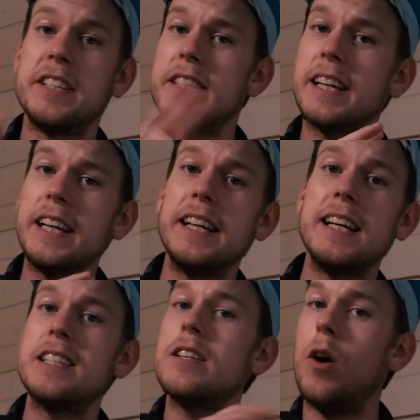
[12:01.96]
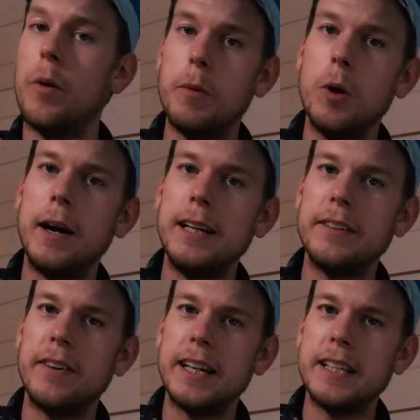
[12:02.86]
stickiness on mobile
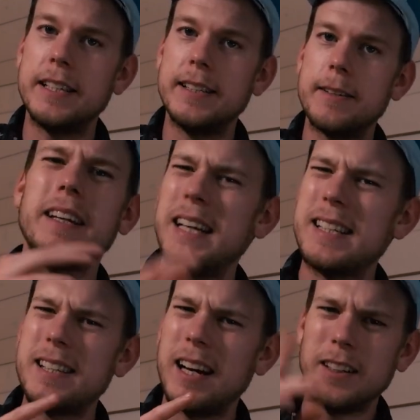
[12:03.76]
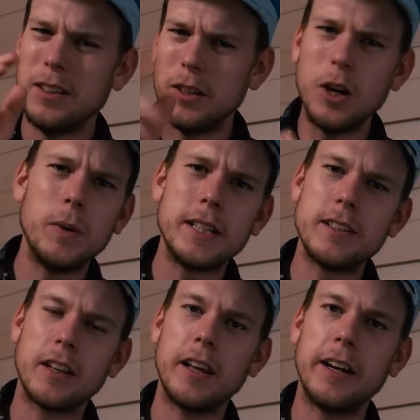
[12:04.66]
devices. Yes, I know it's
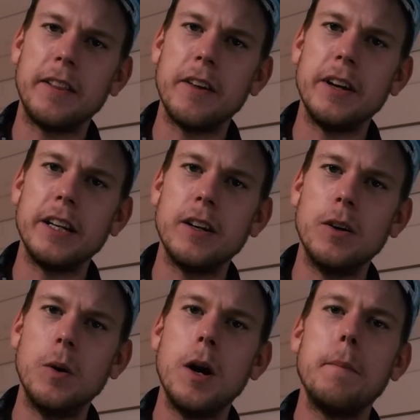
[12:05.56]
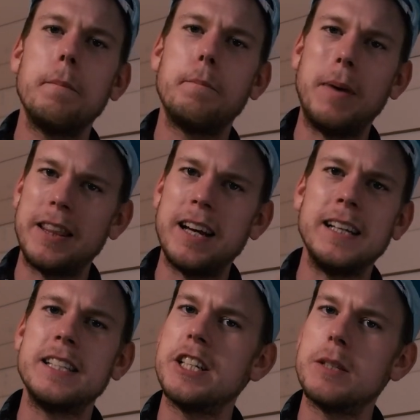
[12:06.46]
not done in the video, but that
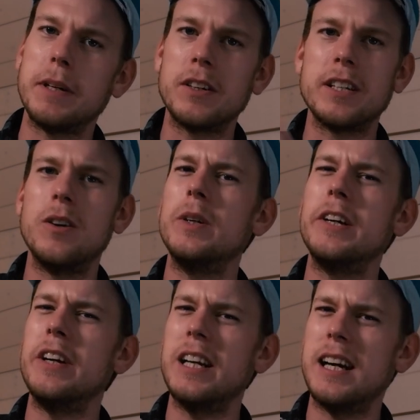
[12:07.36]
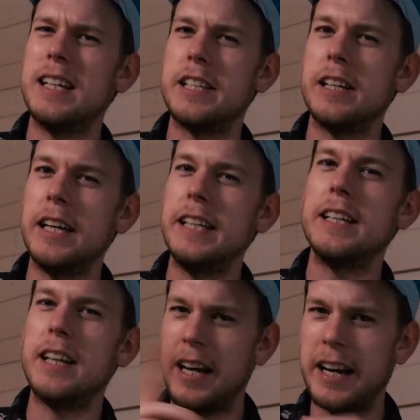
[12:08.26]
is just because I only realized it
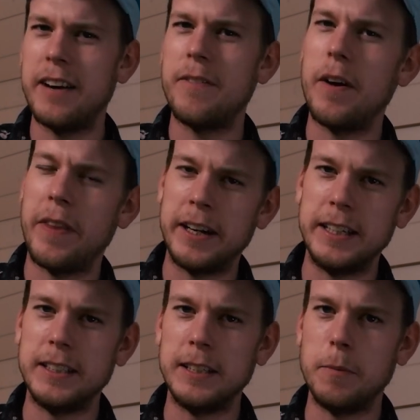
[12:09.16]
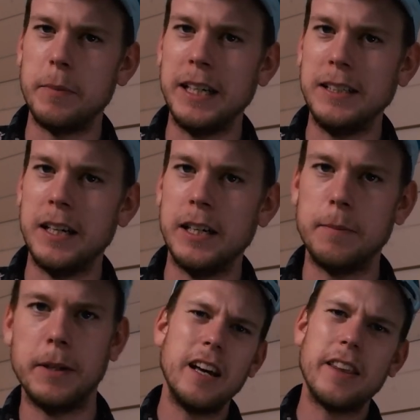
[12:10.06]
later and I've done it in the meantime.
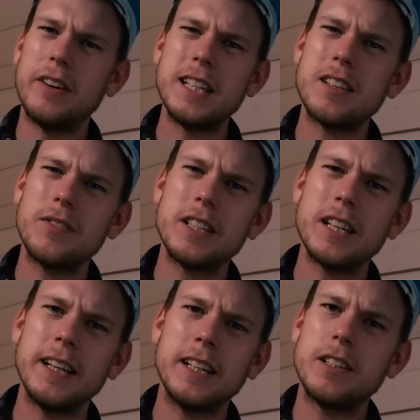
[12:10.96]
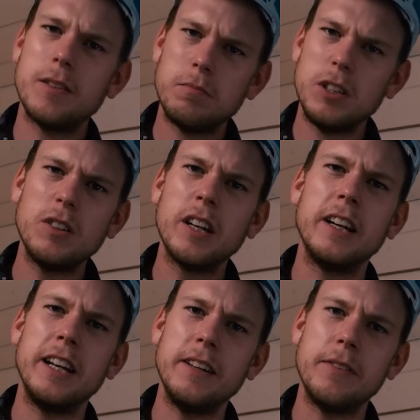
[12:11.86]
The rest of the settings, you
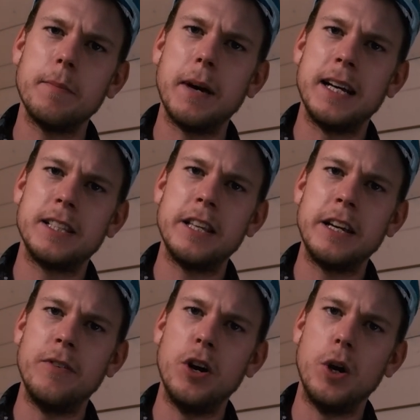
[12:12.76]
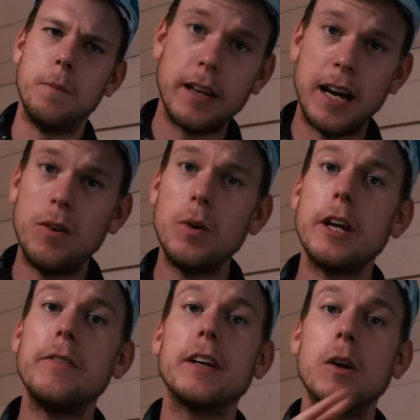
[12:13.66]
can leave them as they were. Now,
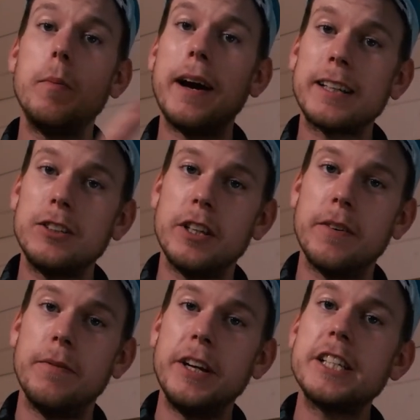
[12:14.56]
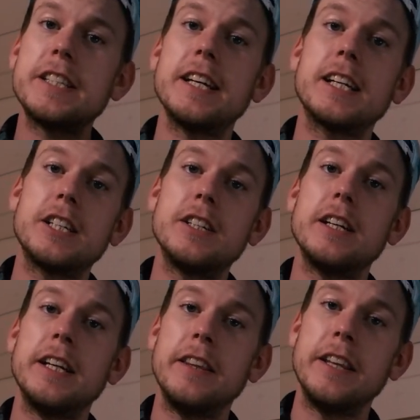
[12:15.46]
if we go back to the widget section
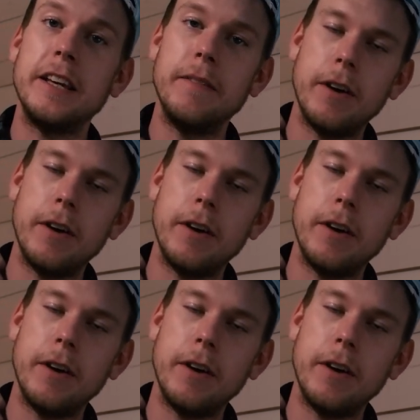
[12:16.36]
in the